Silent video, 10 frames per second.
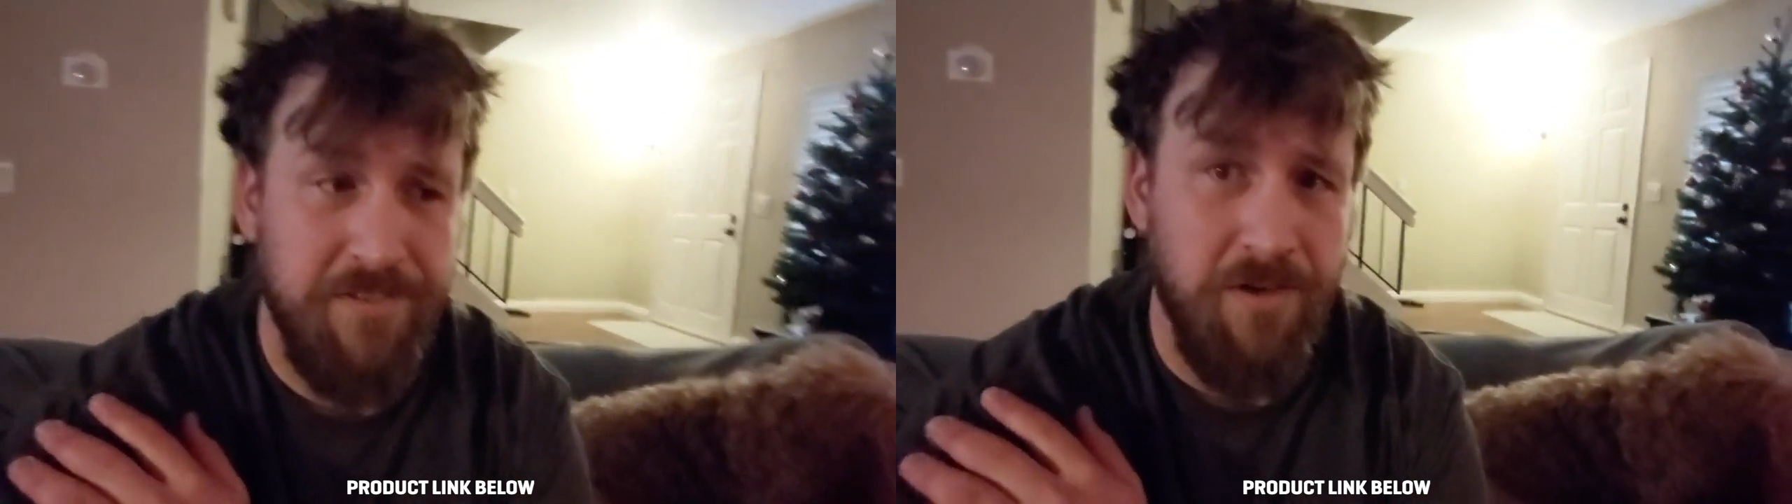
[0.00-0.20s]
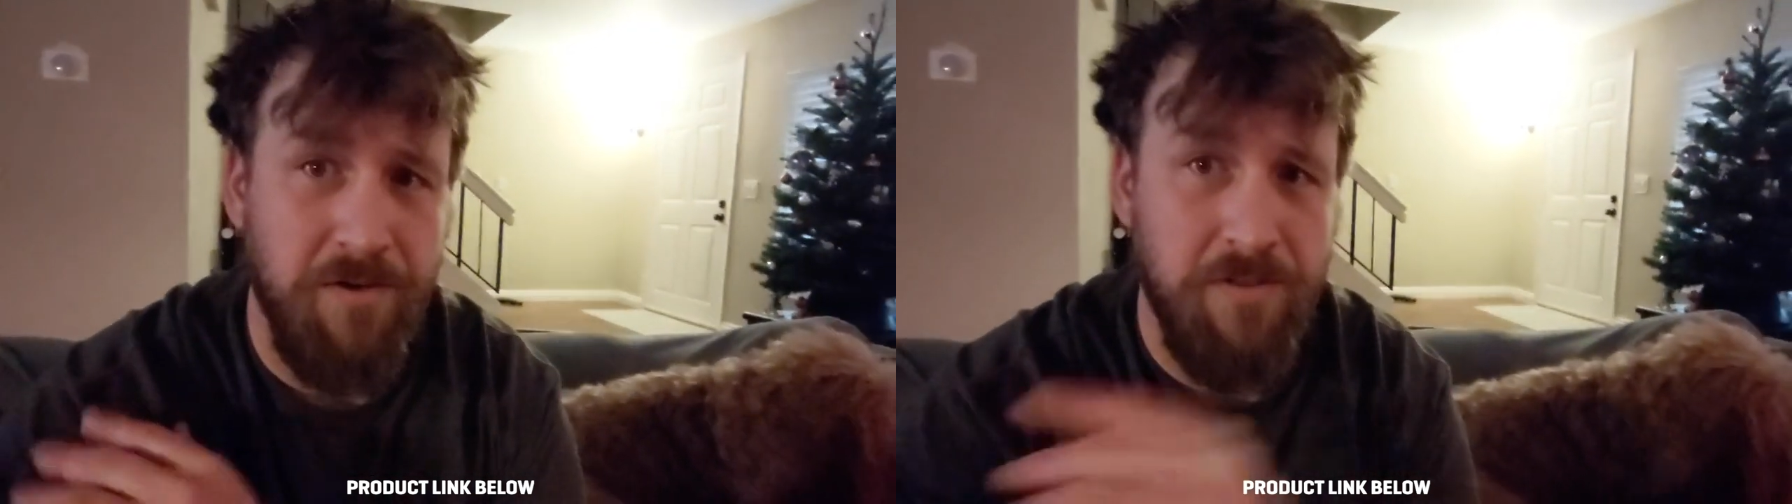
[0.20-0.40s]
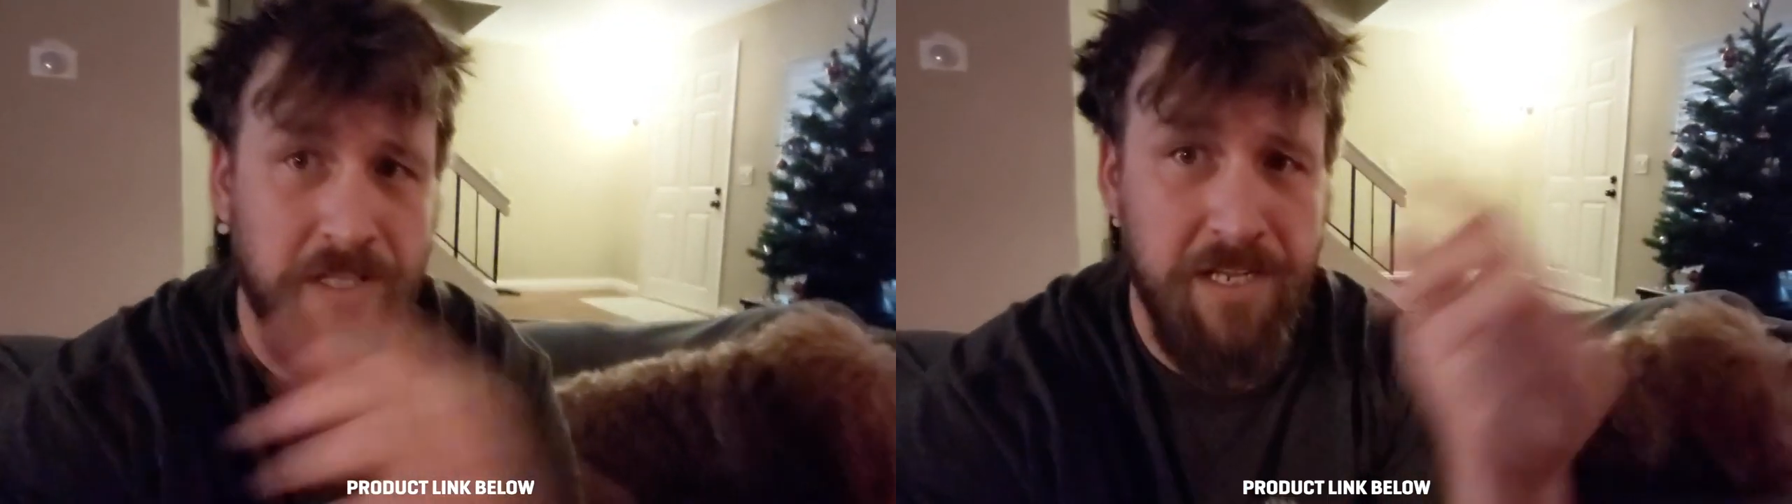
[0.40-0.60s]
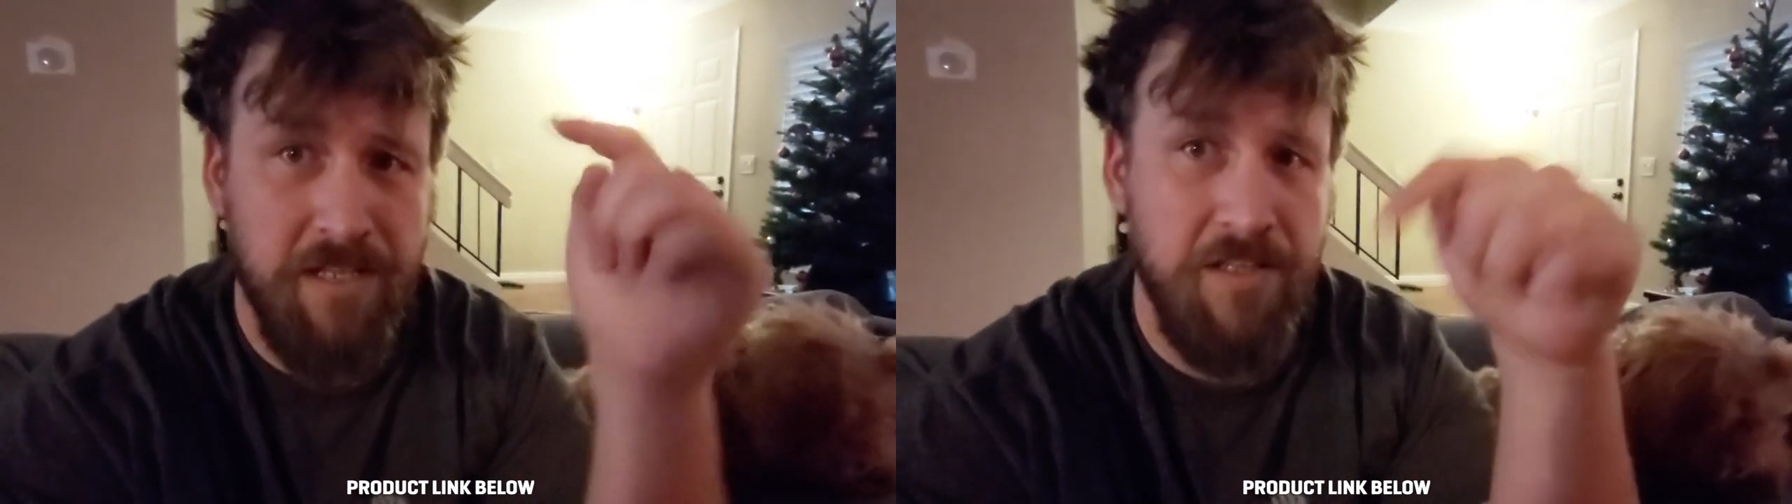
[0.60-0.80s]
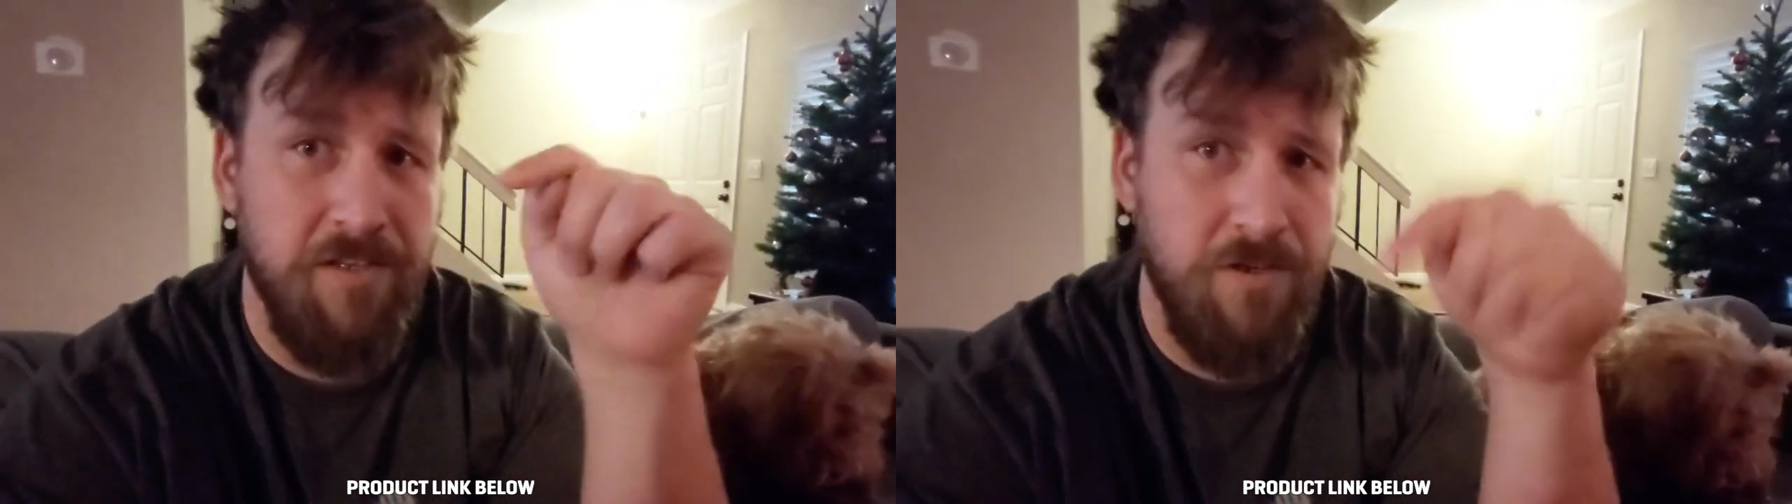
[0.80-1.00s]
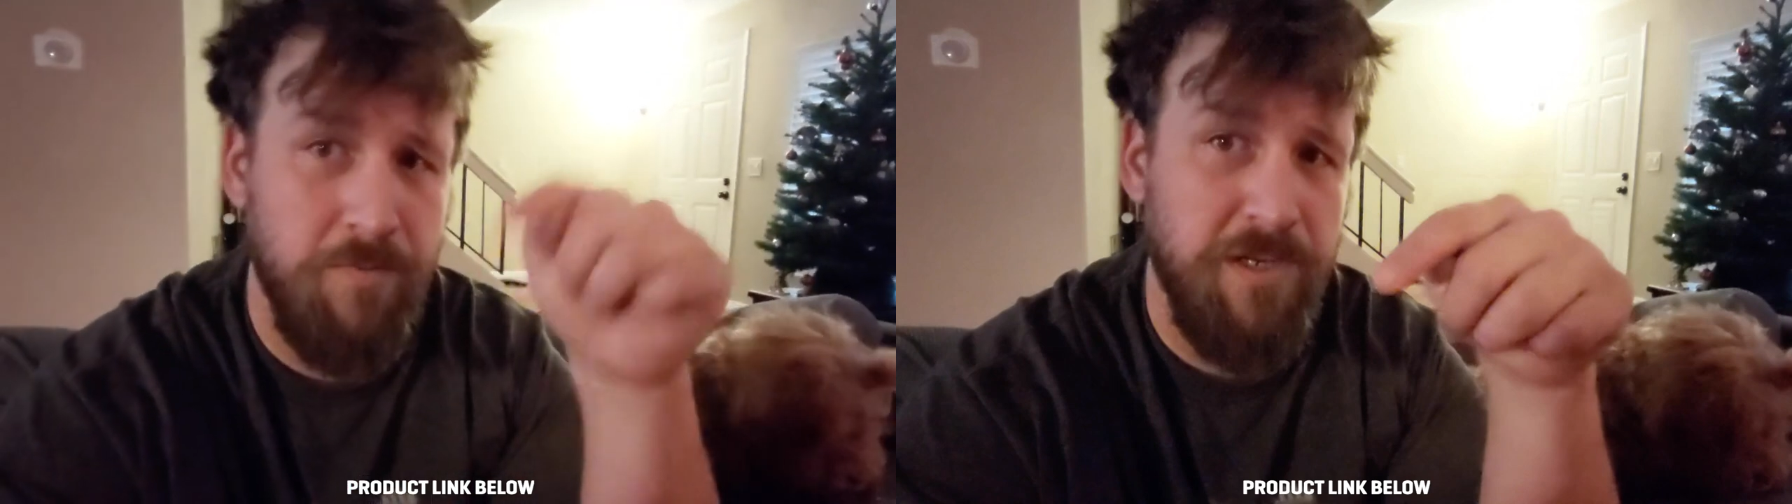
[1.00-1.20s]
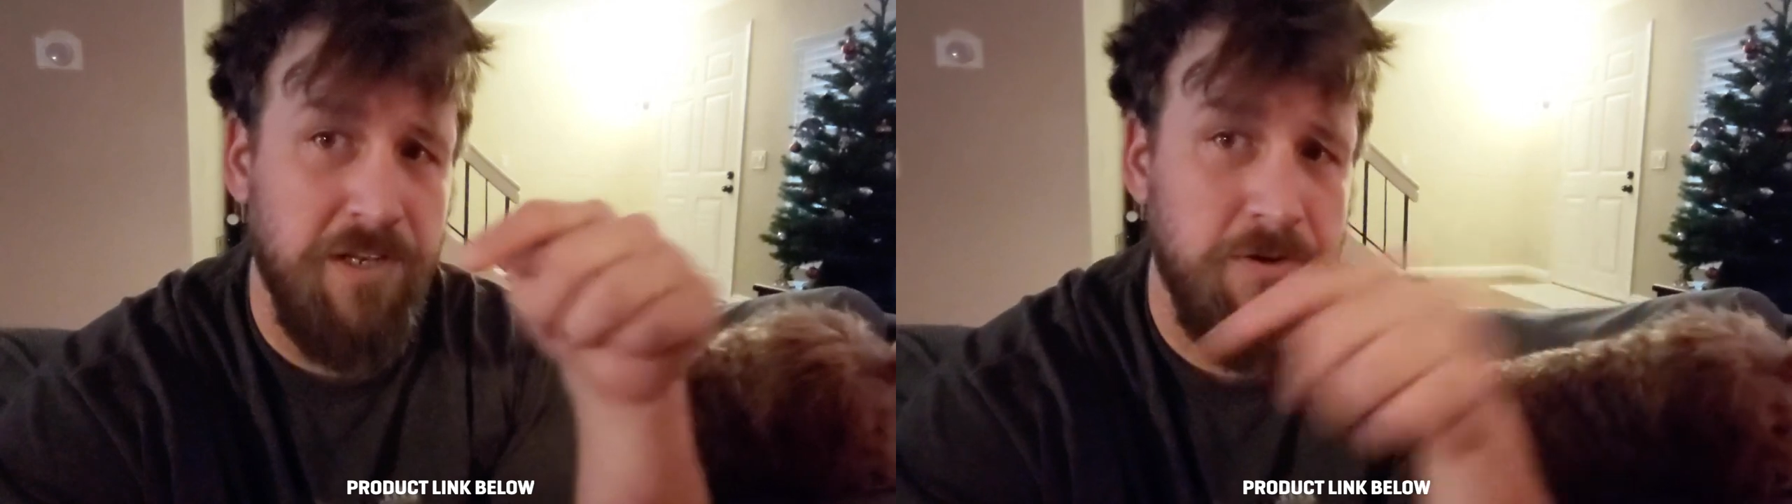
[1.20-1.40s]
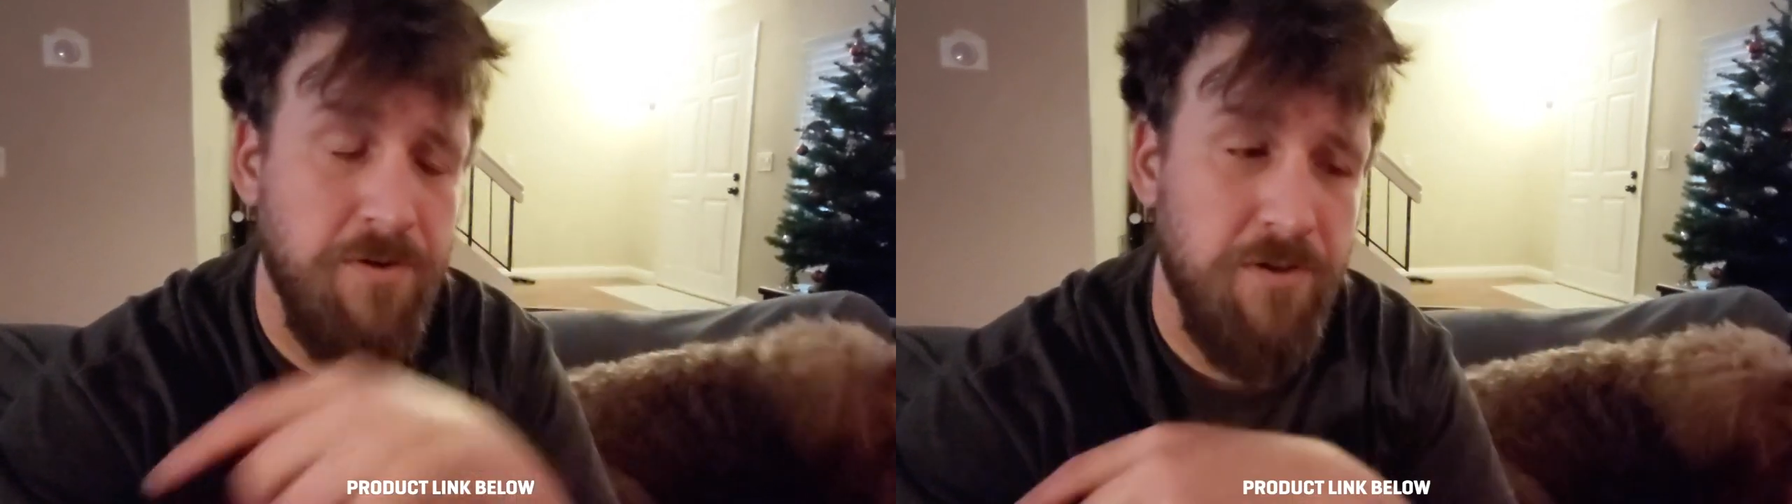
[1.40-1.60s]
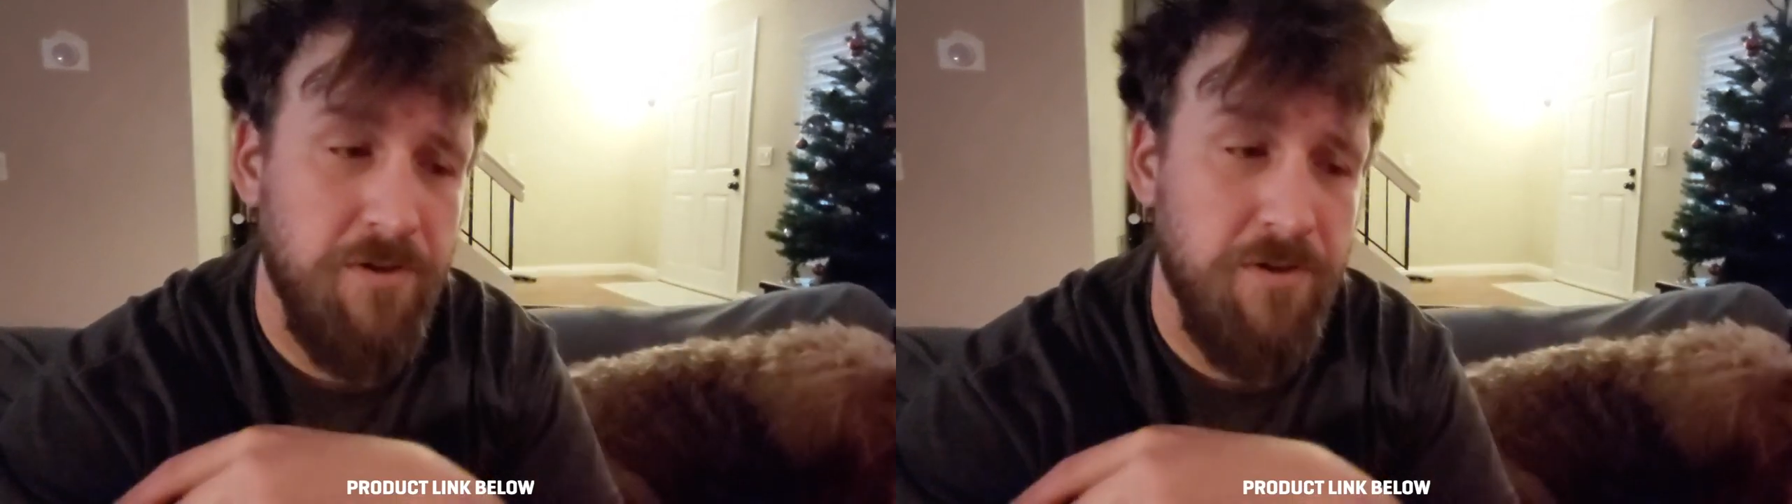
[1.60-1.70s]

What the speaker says: So, link in the doobly-doo.